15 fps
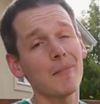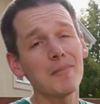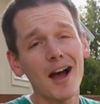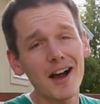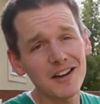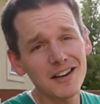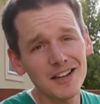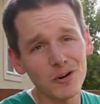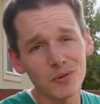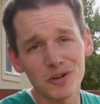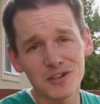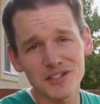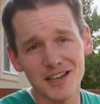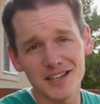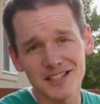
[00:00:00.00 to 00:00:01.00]
I'm not gonna get
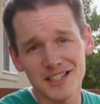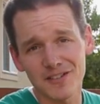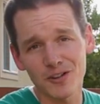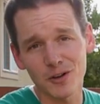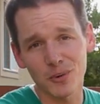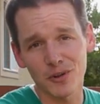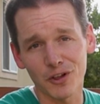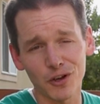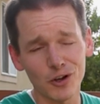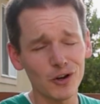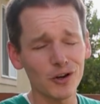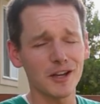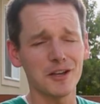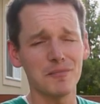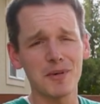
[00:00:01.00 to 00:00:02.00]
real scientific with a
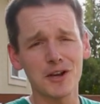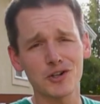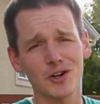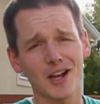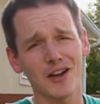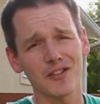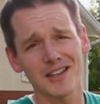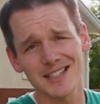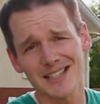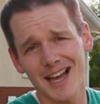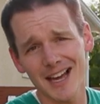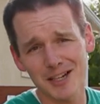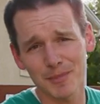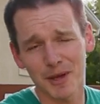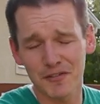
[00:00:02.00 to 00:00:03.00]
cook and measuring out the
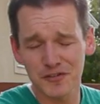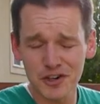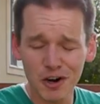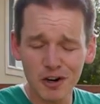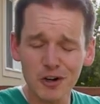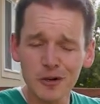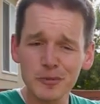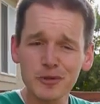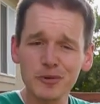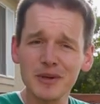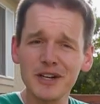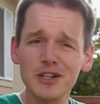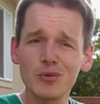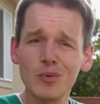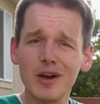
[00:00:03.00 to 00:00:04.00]
exact amount of charcoal
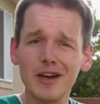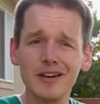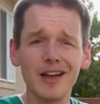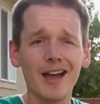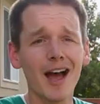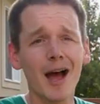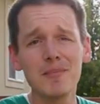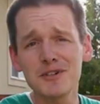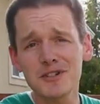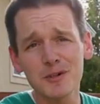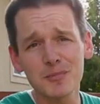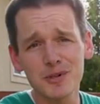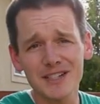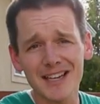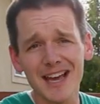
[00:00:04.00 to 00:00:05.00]
between each one. I'm just
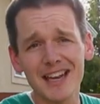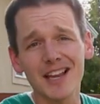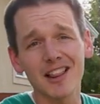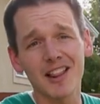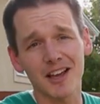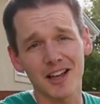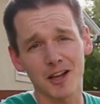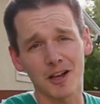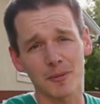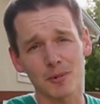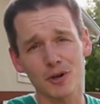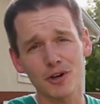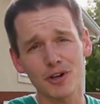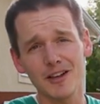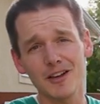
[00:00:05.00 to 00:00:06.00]
gonna pretend like I'm
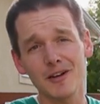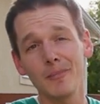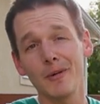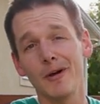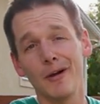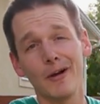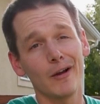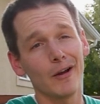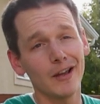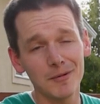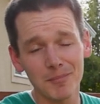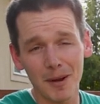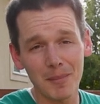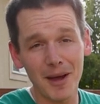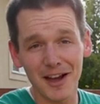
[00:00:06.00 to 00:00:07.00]
cooking them in
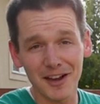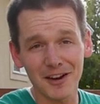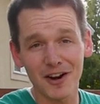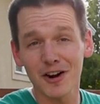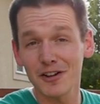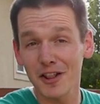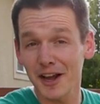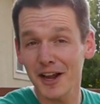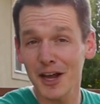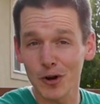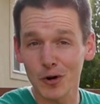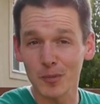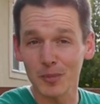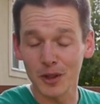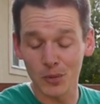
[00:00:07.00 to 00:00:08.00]
my backyard like I
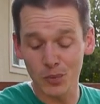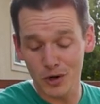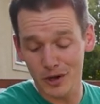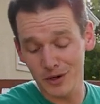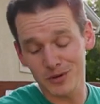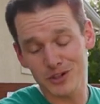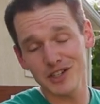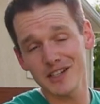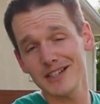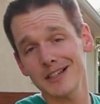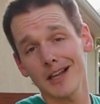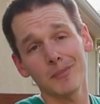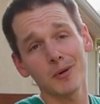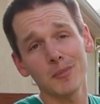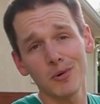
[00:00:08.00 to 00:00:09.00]
normally would, which is
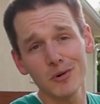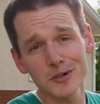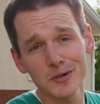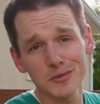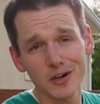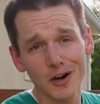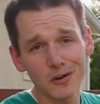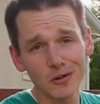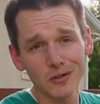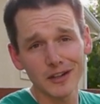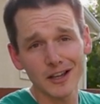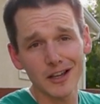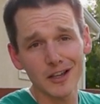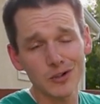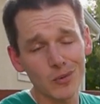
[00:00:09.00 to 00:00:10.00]
I'm gonna pour some charcoal
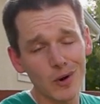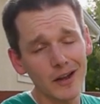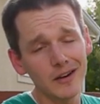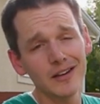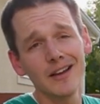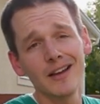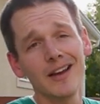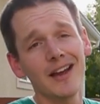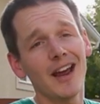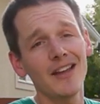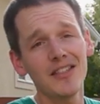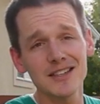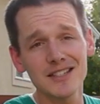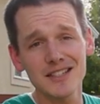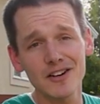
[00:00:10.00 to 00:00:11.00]
into each one
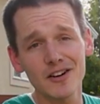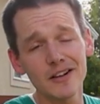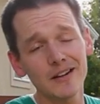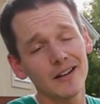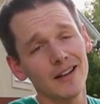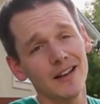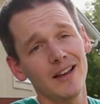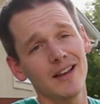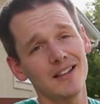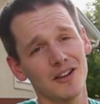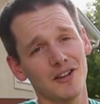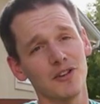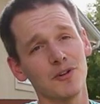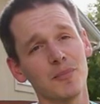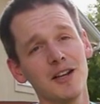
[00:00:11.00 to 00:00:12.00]
and then sear it
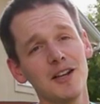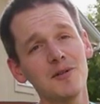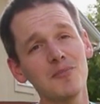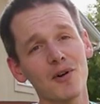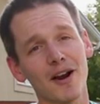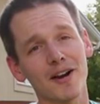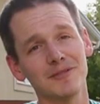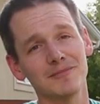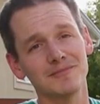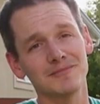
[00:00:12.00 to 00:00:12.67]
until they're medium rare.